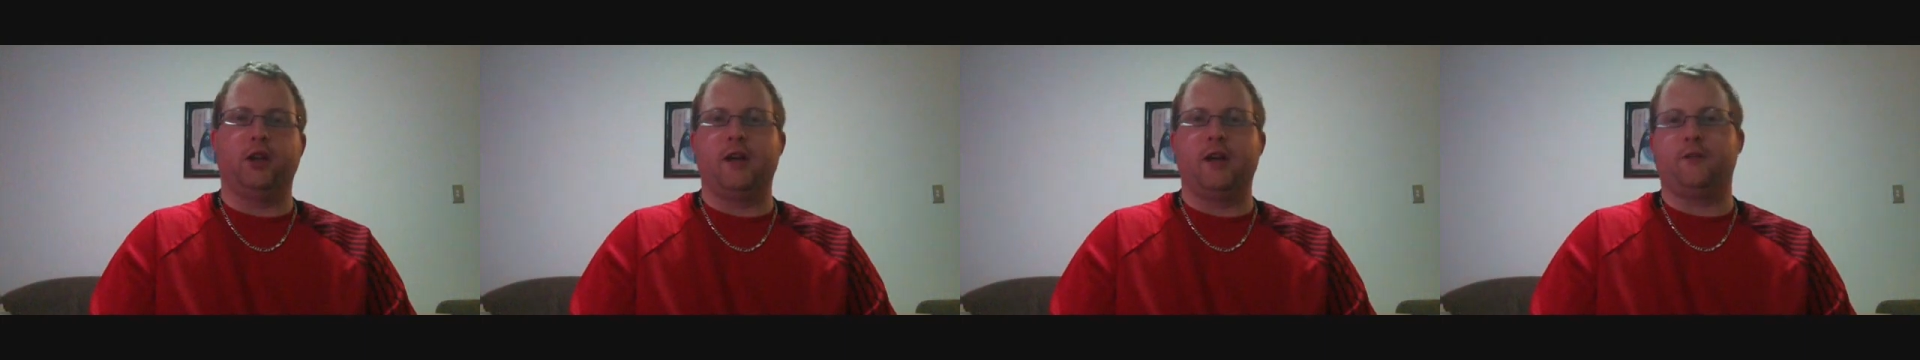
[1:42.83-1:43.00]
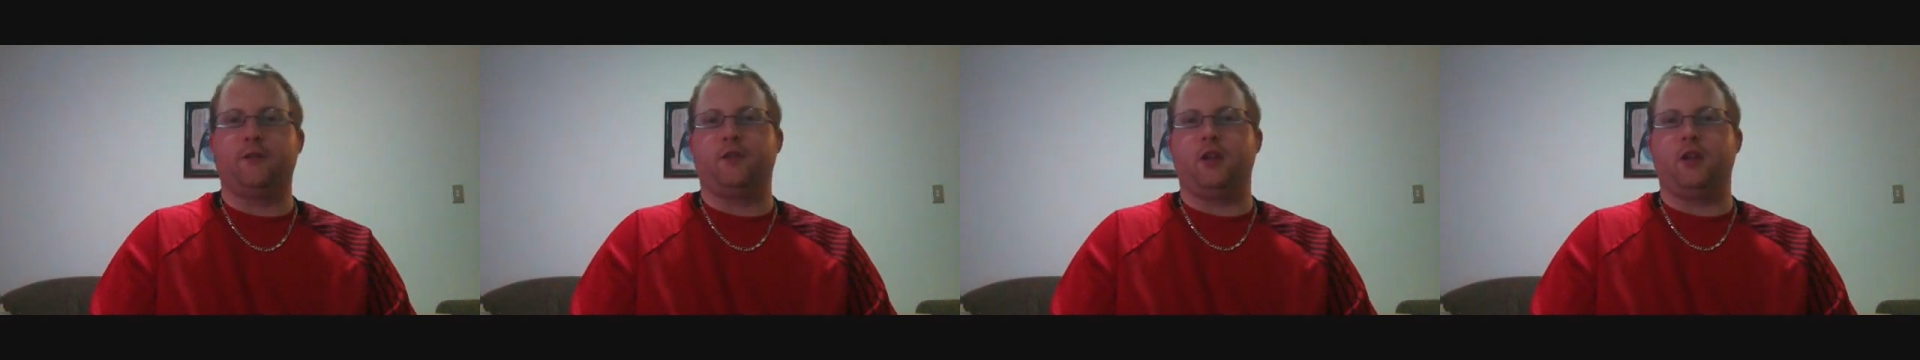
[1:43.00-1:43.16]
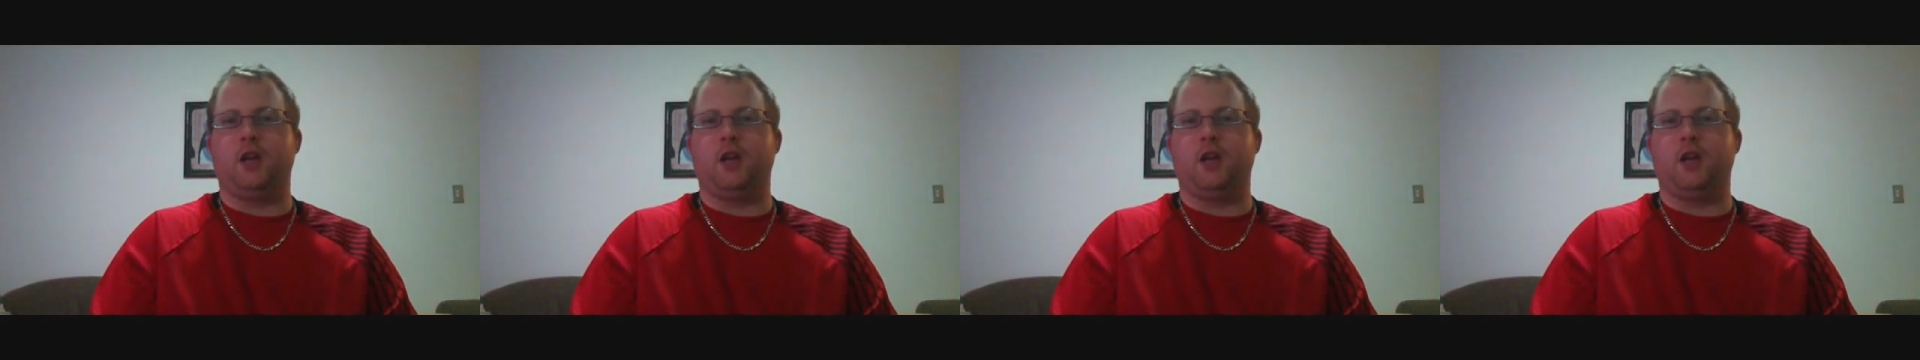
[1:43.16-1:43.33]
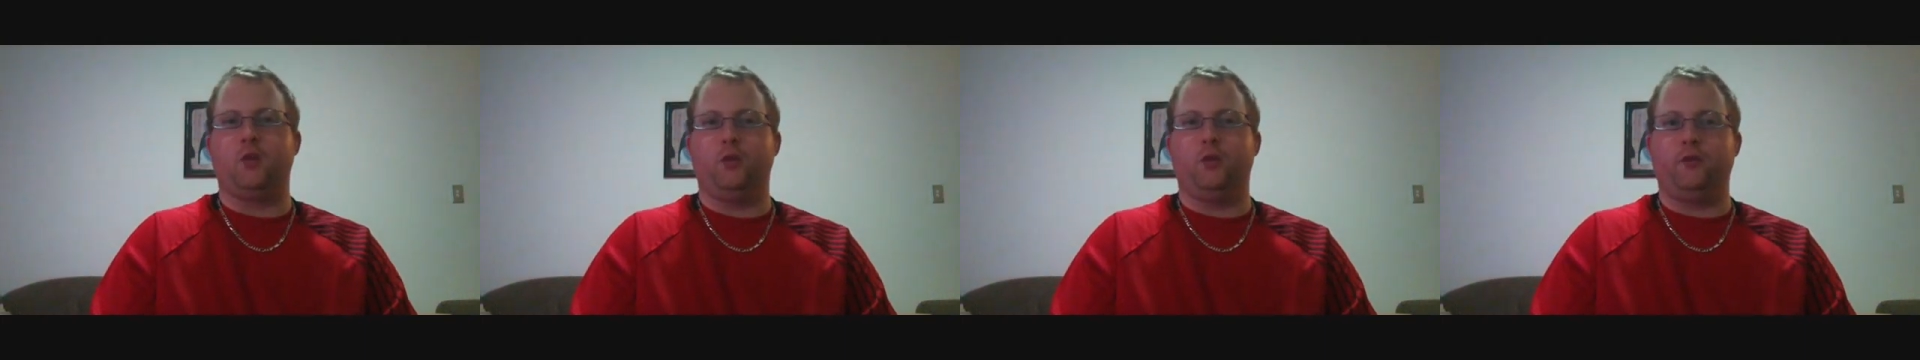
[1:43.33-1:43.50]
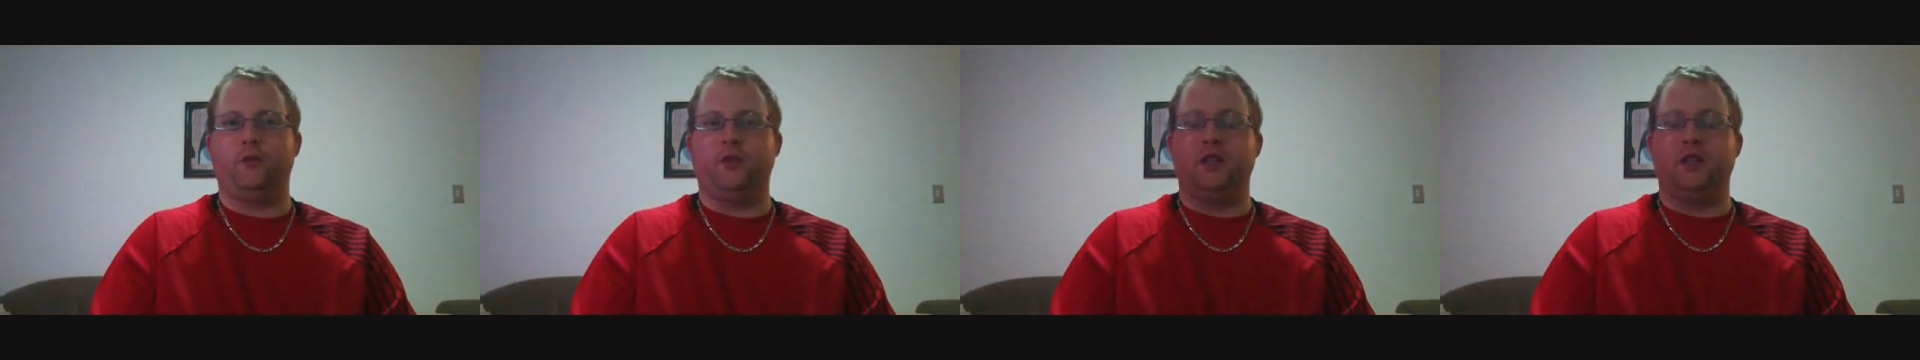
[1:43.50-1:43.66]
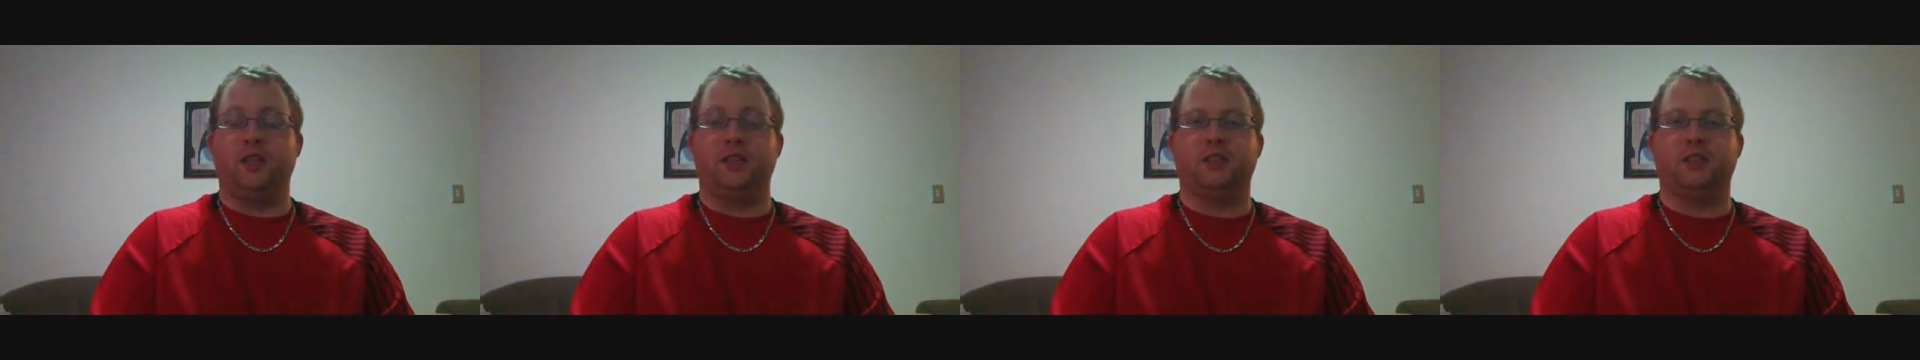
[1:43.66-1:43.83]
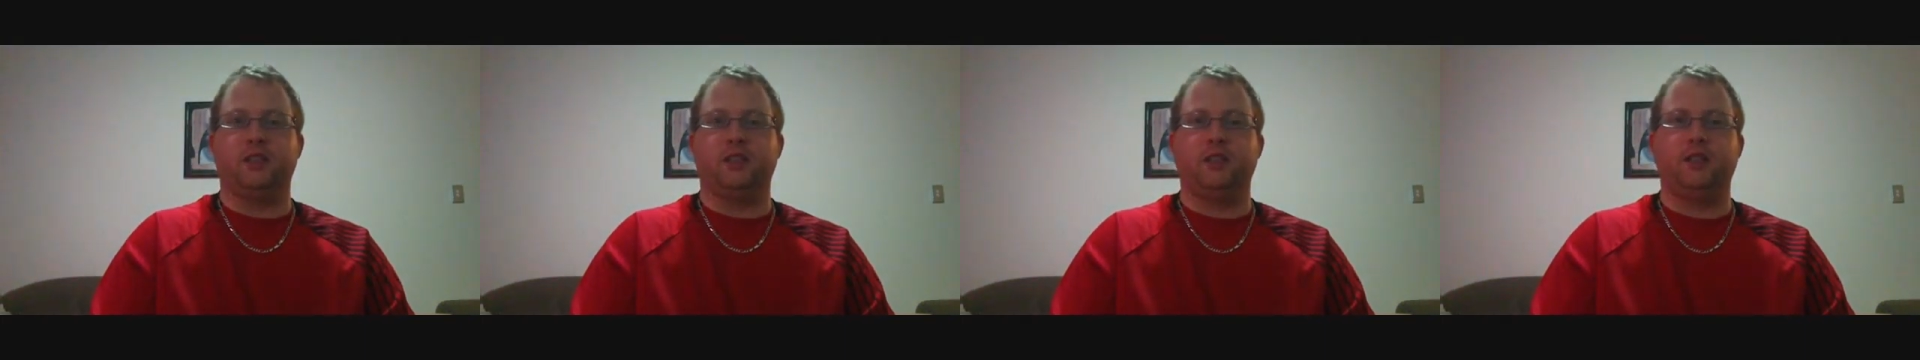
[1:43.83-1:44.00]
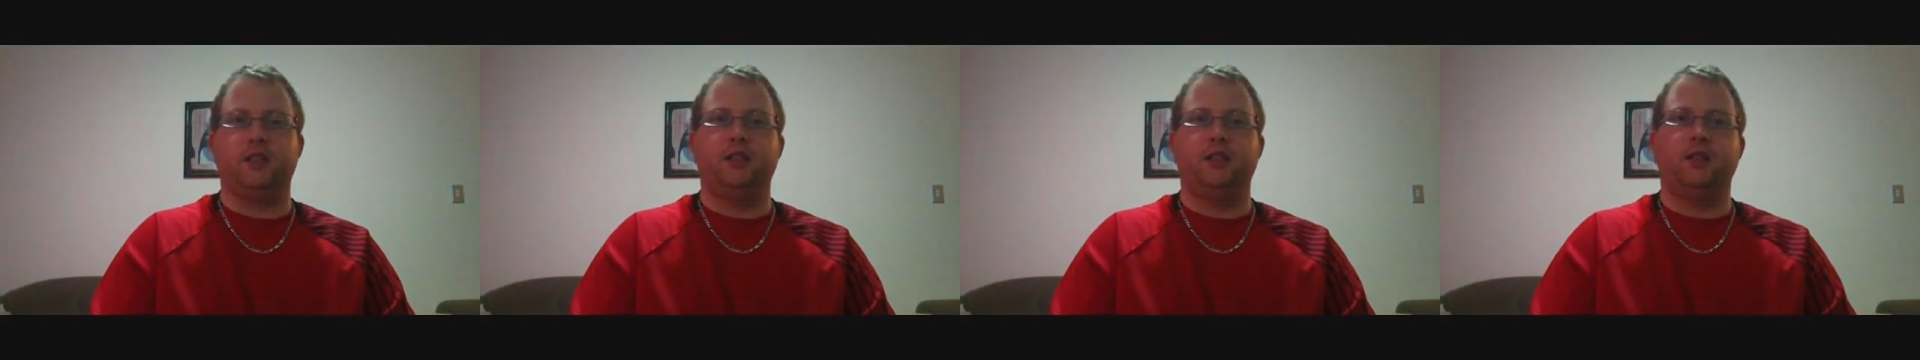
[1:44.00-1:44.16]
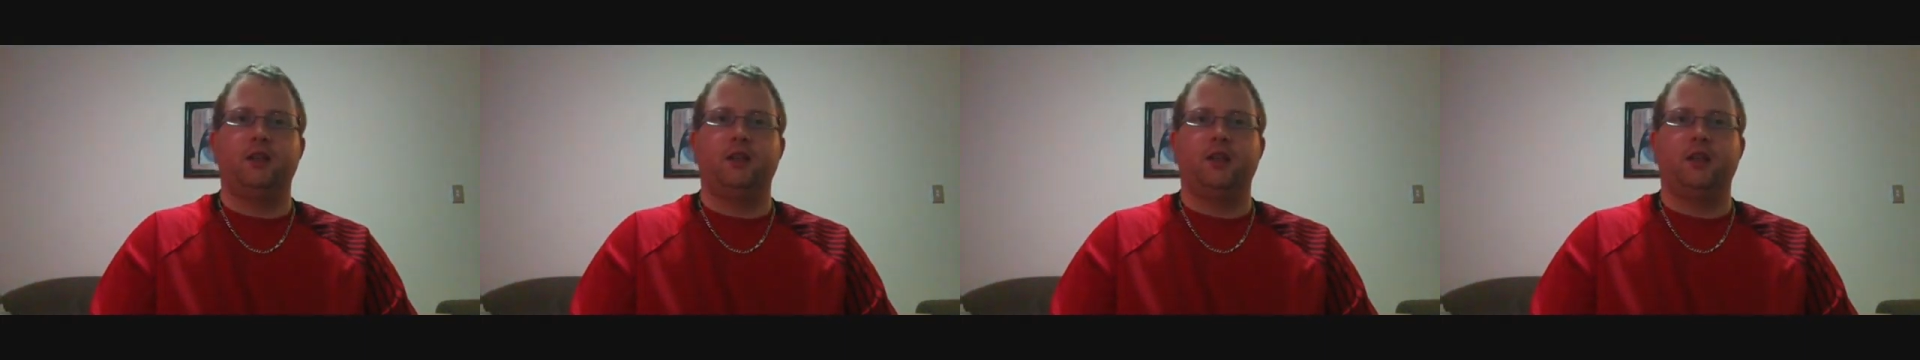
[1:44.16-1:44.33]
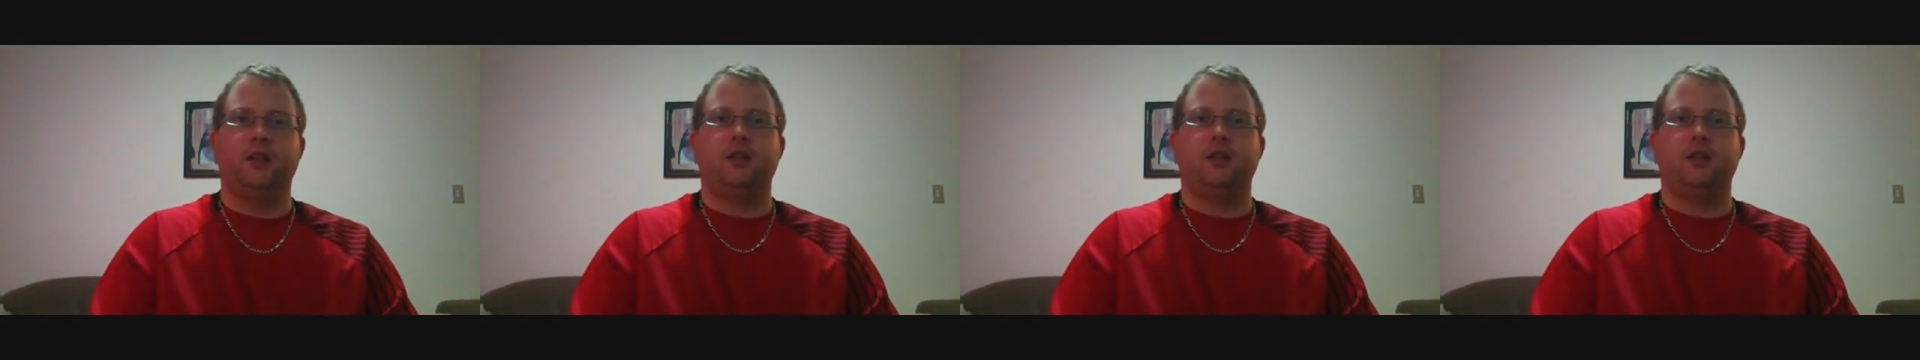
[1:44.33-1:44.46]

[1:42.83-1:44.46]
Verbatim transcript: I'd have to go with DC,